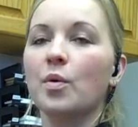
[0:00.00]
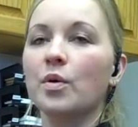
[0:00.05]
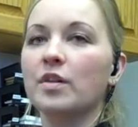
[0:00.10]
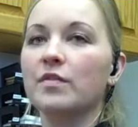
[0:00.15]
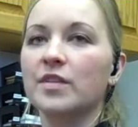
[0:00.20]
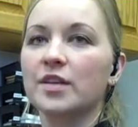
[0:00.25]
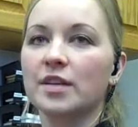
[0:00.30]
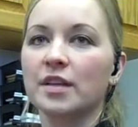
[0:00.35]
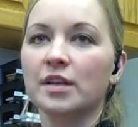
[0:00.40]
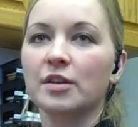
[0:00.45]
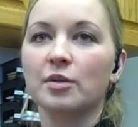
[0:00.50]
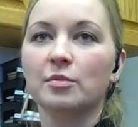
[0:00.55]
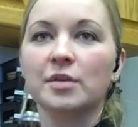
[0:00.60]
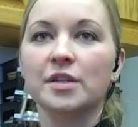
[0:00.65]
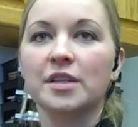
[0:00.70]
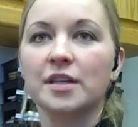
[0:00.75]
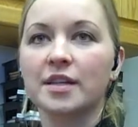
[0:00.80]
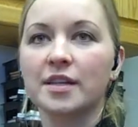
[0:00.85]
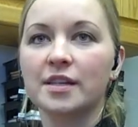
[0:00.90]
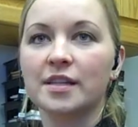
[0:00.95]
What Invisalign
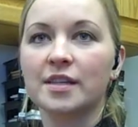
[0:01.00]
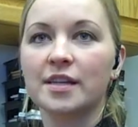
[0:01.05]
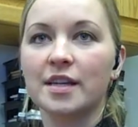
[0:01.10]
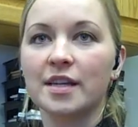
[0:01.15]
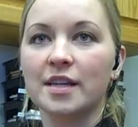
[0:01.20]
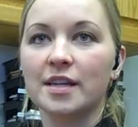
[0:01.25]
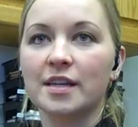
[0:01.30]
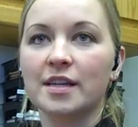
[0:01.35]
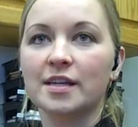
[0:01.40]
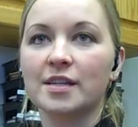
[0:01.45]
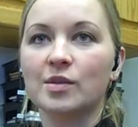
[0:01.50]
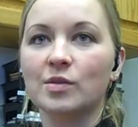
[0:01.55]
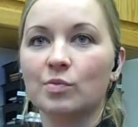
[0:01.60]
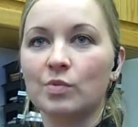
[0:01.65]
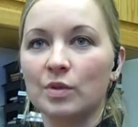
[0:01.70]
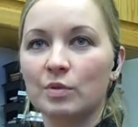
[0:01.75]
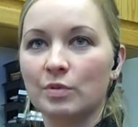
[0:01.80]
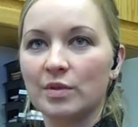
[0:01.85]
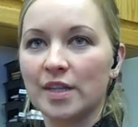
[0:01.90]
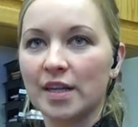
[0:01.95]
normally does is
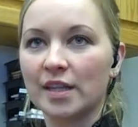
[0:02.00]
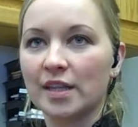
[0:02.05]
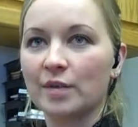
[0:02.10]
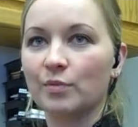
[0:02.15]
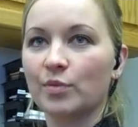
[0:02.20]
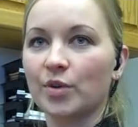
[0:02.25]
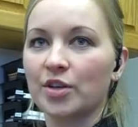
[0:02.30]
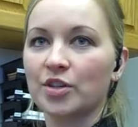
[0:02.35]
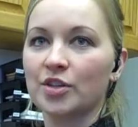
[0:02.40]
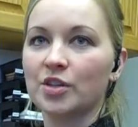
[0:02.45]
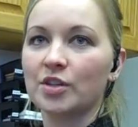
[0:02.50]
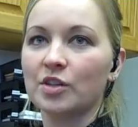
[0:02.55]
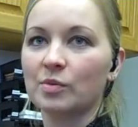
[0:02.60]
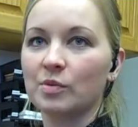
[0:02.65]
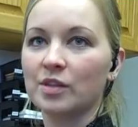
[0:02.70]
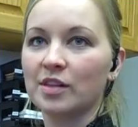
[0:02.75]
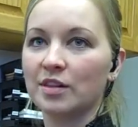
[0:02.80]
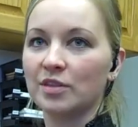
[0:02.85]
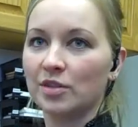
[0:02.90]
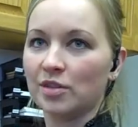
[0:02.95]
when we take the
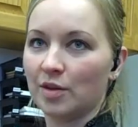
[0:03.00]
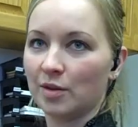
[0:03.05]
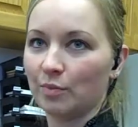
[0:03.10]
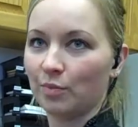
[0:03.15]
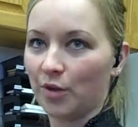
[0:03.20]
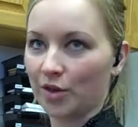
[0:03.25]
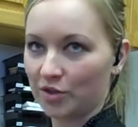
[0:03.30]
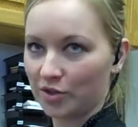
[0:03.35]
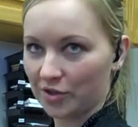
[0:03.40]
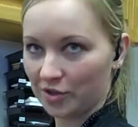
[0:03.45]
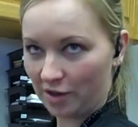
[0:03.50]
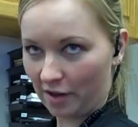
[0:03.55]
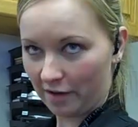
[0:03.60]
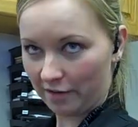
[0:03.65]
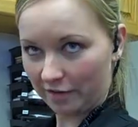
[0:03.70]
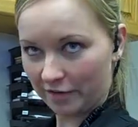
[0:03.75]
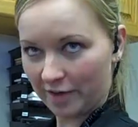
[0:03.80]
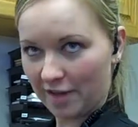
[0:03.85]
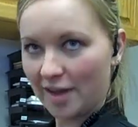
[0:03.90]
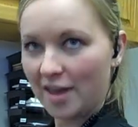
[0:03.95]
impressions, we send the impressions
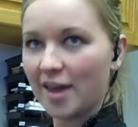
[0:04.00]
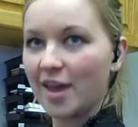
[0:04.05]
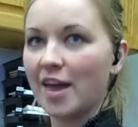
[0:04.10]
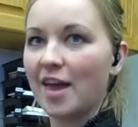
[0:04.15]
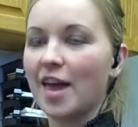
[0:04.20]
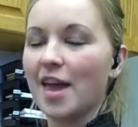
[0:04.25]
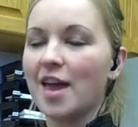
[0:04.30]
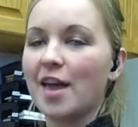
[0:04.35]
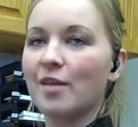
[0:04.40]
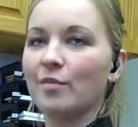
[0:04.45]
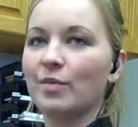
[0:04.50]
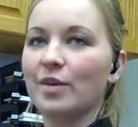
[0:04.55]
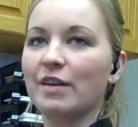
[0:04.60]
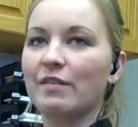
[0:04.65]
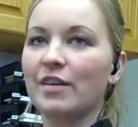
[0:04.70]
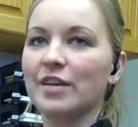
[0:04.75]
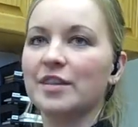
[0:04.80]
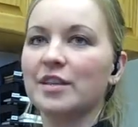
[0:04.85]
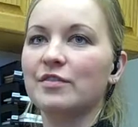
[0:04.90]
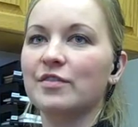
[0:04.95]
off, and we
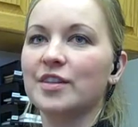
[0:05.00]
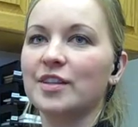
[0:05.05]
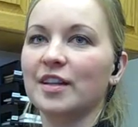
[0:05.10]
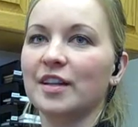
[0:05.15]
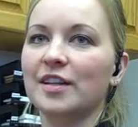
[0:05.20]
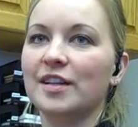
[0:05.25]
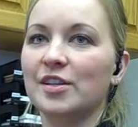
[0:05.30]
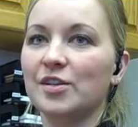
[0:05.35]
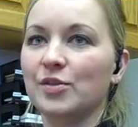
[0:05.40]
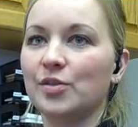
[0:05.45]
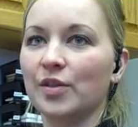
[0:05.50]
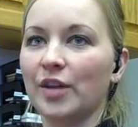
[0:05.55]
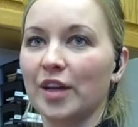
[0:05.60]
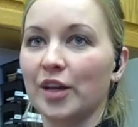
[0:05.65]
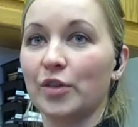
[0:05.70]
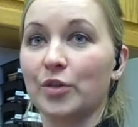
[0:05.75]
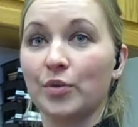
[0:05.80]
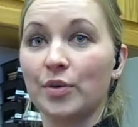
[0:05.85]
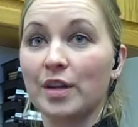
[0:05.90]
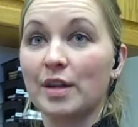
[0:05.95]
give that to Invisalign to do
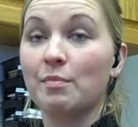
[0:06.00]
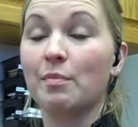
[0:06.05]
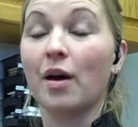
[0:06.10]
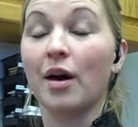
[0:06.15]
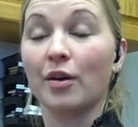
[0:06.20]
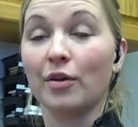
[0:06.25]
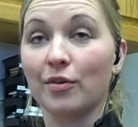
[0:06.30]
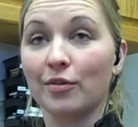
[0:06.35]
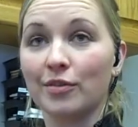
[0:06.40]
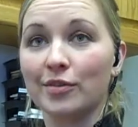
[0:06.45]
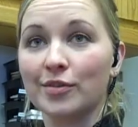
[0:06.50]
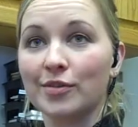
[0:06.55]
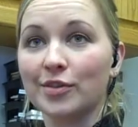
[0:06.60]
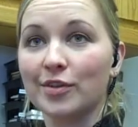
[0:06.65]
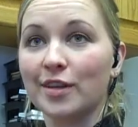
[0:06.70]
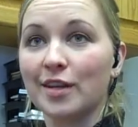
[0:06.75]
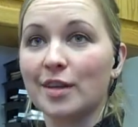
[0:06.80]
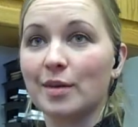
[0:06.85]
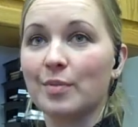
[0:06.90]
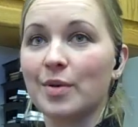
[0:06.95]
like a 3D model.
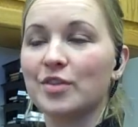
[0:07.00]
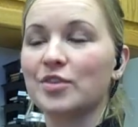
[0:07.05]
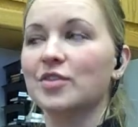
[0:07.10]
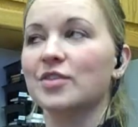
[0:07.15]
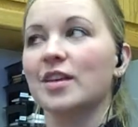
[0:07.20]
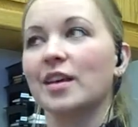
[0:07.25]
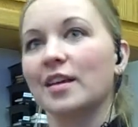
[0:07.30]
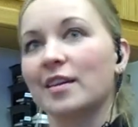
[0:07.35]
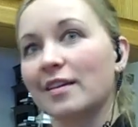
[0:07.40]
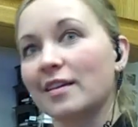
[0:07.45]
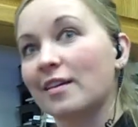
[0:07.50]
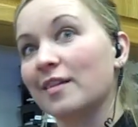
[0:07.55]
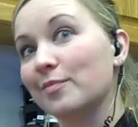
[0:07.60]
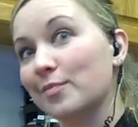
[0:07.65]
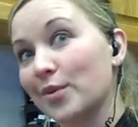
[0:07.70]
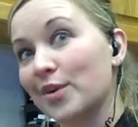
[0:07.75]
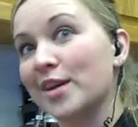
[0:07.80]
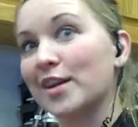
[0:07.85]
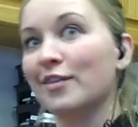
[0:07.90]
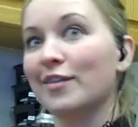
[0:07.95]
So then the patient's like
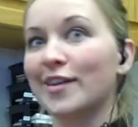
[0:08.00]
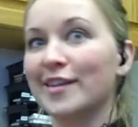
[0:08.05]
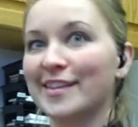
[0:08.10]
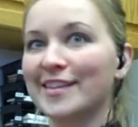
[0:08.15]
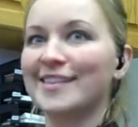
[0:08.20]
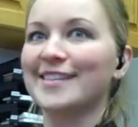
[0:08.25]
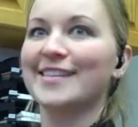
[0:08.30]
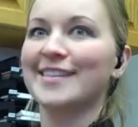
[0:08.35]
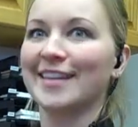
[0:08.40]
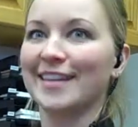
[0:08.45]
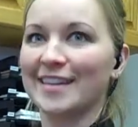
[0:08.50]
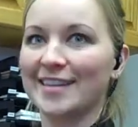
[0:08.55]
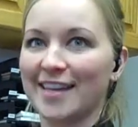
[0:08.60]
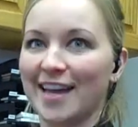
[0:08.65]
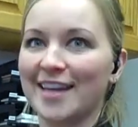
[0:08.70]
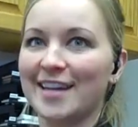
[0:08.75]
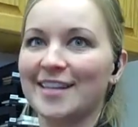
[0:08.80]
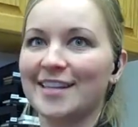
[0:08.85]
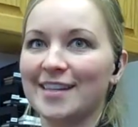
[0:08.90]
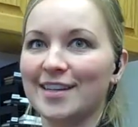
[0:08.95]
pretty interested and
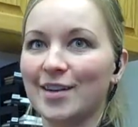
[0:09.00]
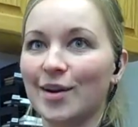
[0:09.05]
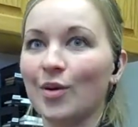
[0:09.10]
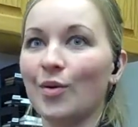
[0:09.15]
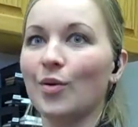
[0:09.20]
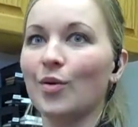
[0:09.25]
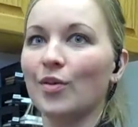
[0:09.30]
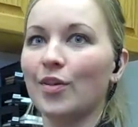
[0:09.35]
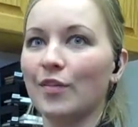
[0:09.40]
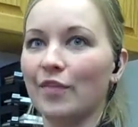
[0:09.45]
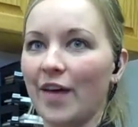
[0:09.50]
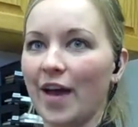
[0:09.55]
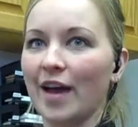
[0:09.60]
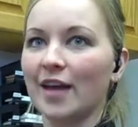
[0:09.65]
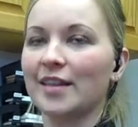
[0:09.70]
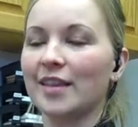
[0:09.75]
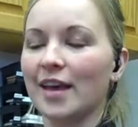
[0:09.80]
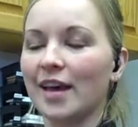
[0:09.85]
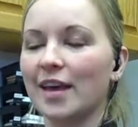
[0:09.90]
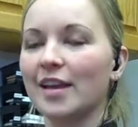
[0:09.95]
excited to know the
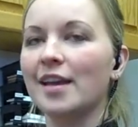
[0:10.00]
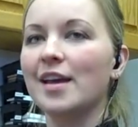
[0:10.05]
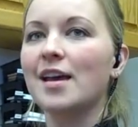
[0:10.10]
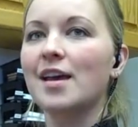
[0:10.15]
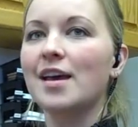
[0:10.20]
fact that